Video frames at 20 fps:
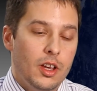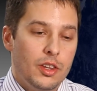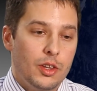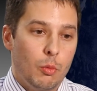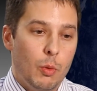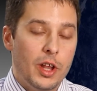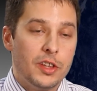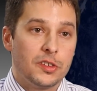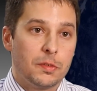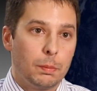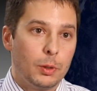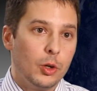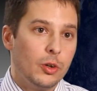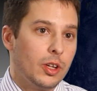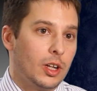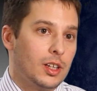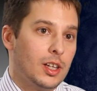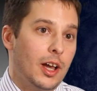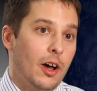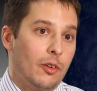The winds blew
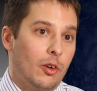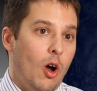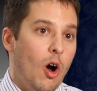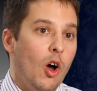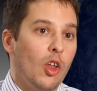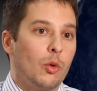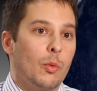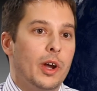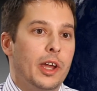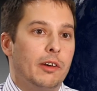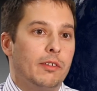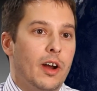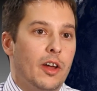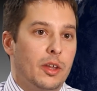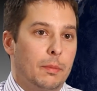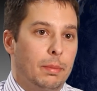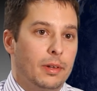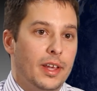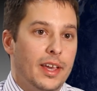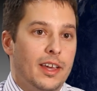the cloud all the way around
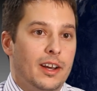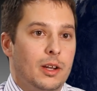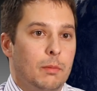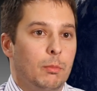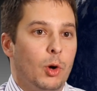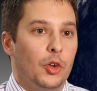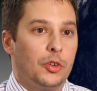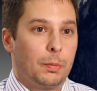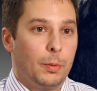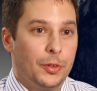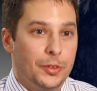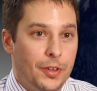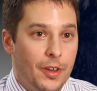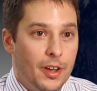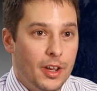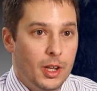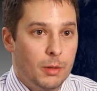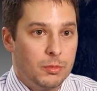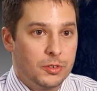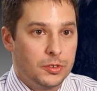the planet multiple
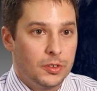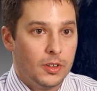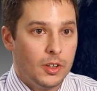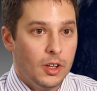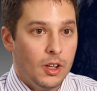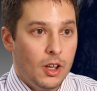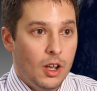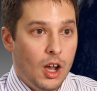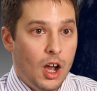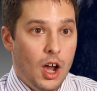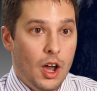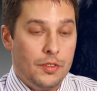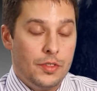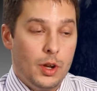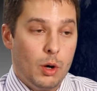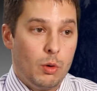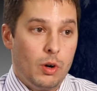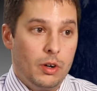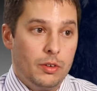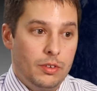times. Uh,
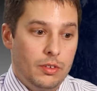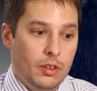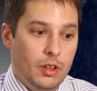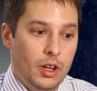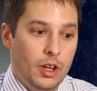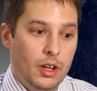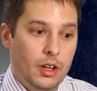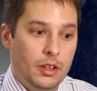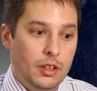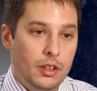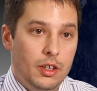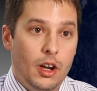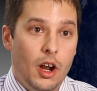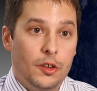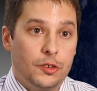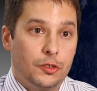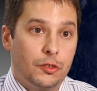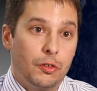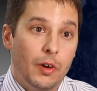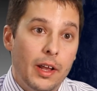there were, uh, in
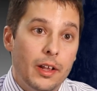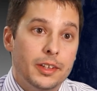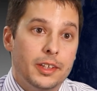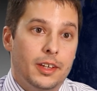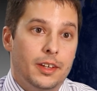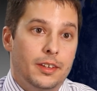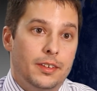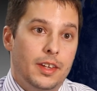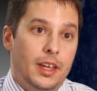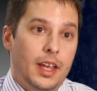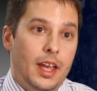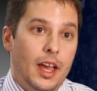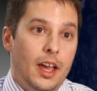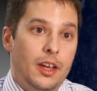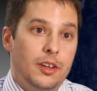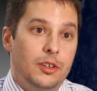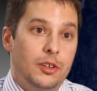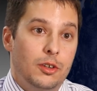Australia, they had